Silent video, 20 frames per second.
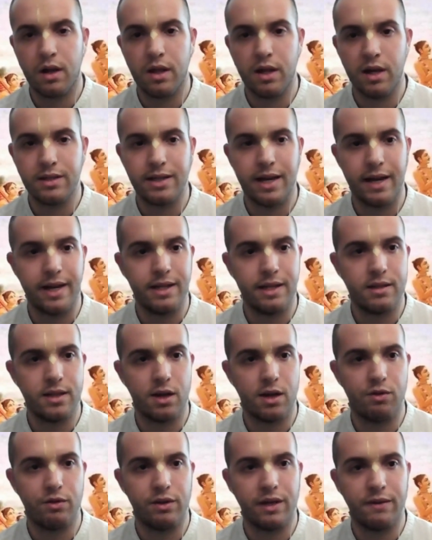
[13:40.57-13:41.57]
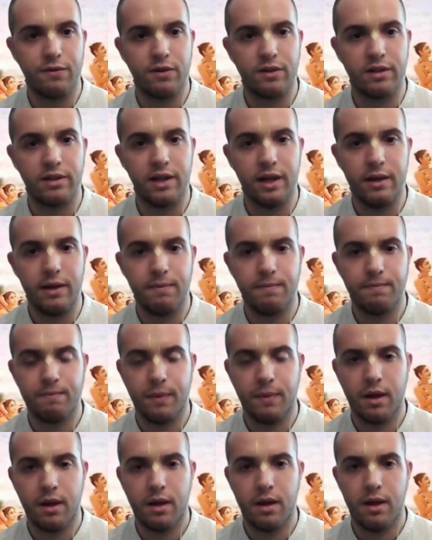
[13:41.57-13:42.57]
Thus ends our reading for today.
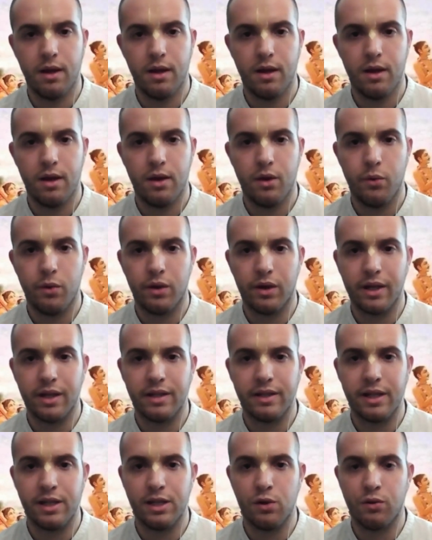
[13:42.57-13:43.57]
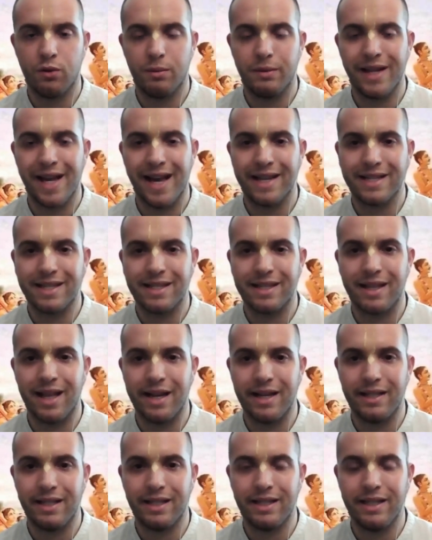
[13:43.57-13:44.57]
We'll continue from text
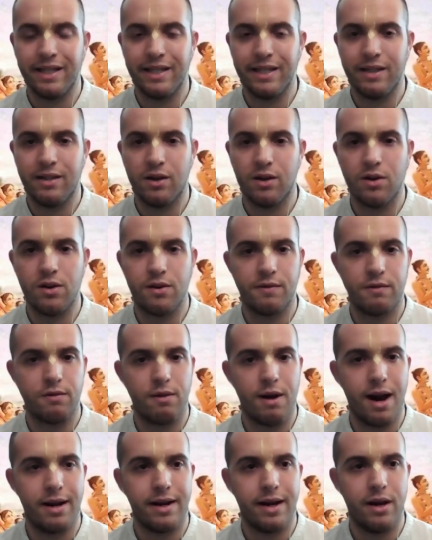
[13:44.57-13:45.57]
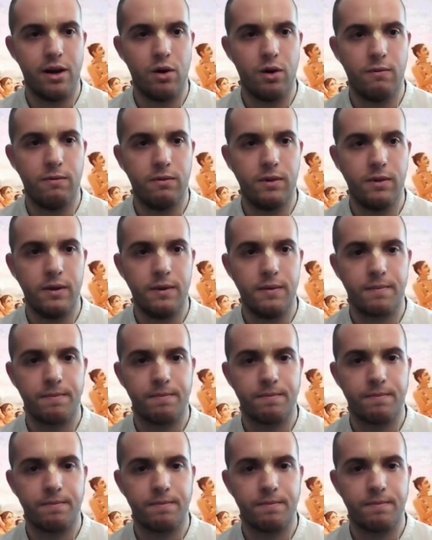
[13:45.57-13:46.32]
19 on Friday, hopefully.